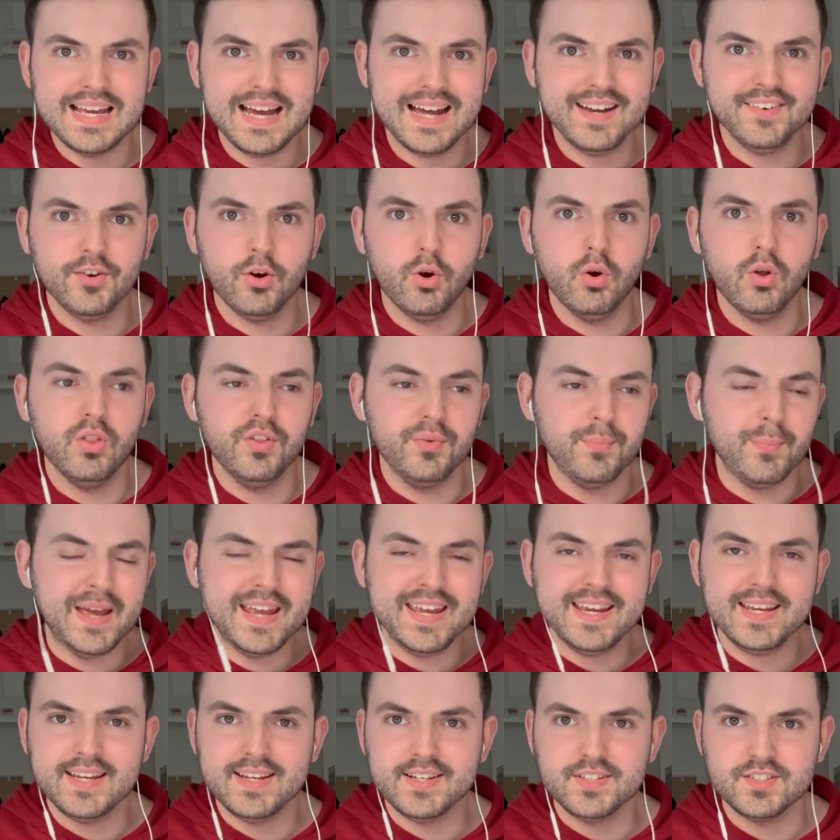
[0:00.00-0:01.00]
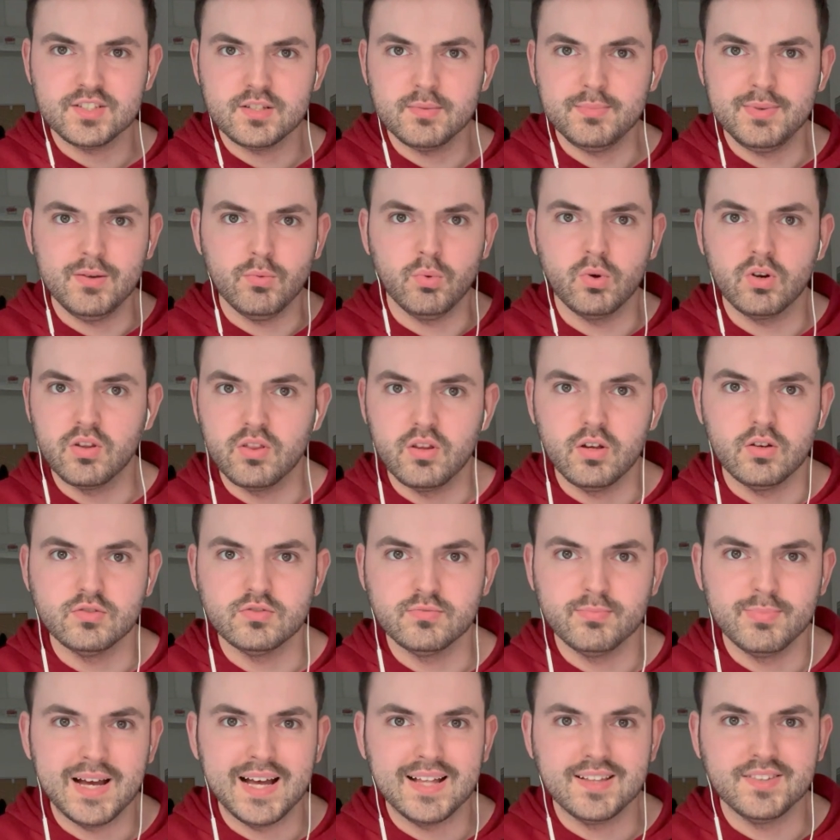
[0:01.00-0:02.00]
They had all the makings to be one of
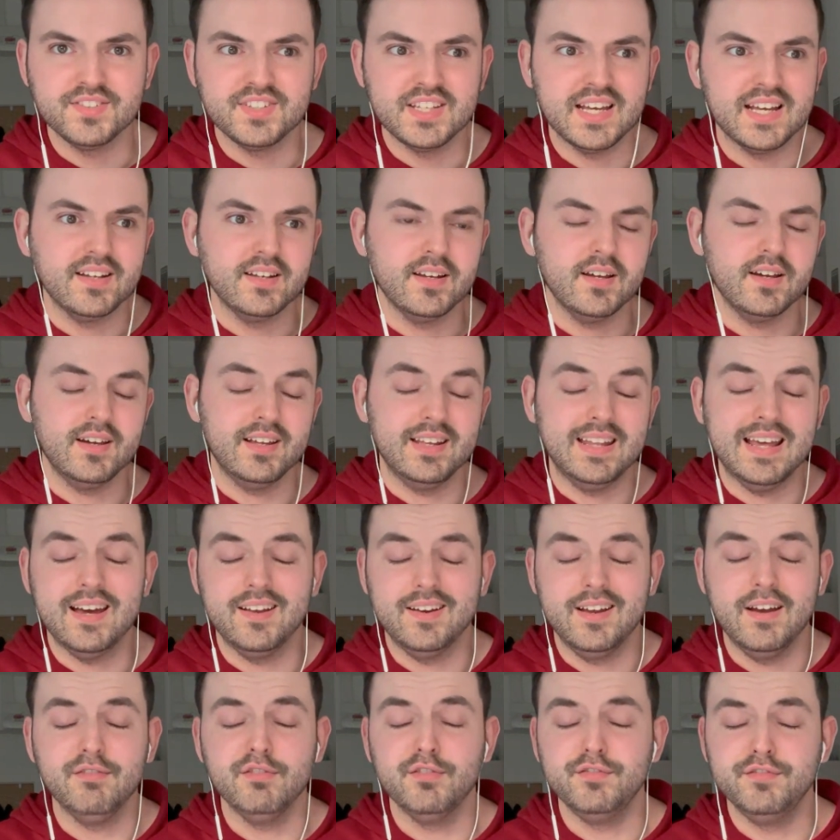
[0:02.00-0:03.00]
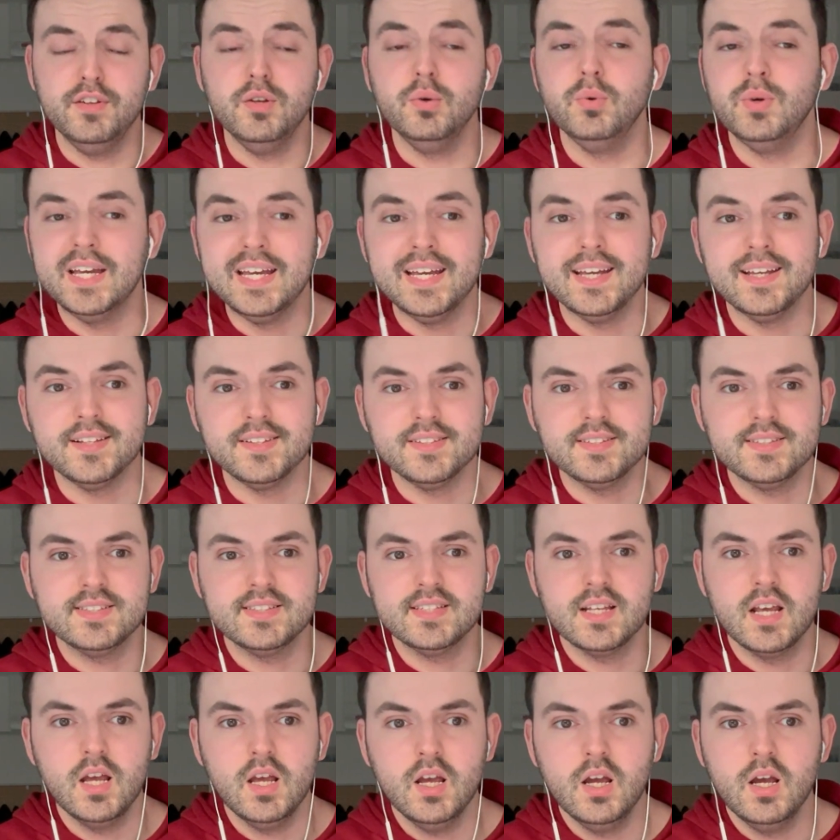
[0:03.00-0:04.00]
those bands that'd have a few
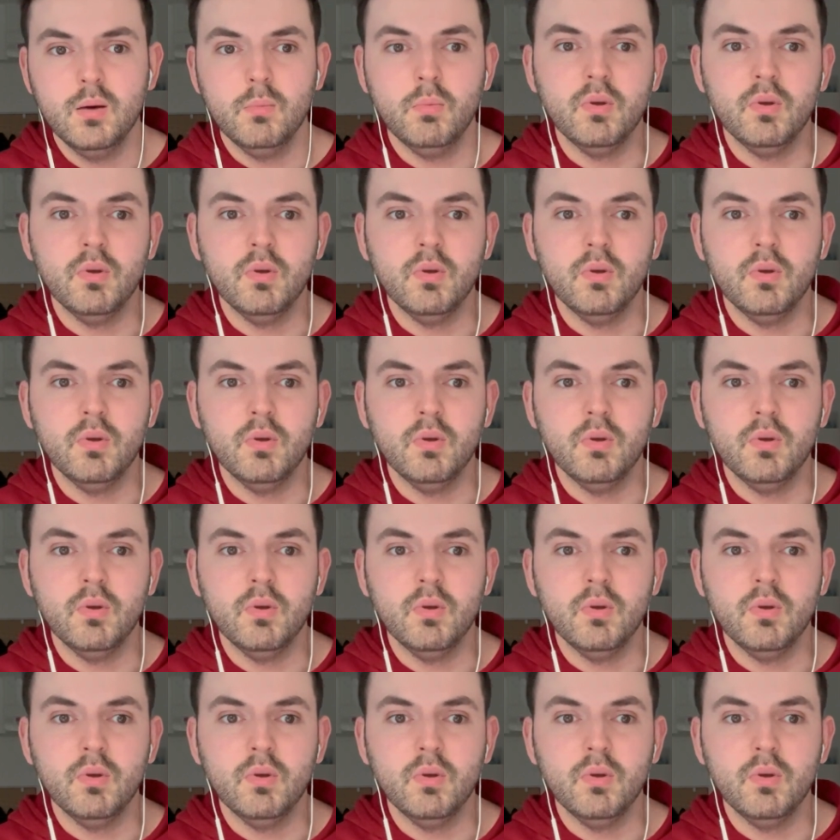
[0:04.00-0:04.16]
hits,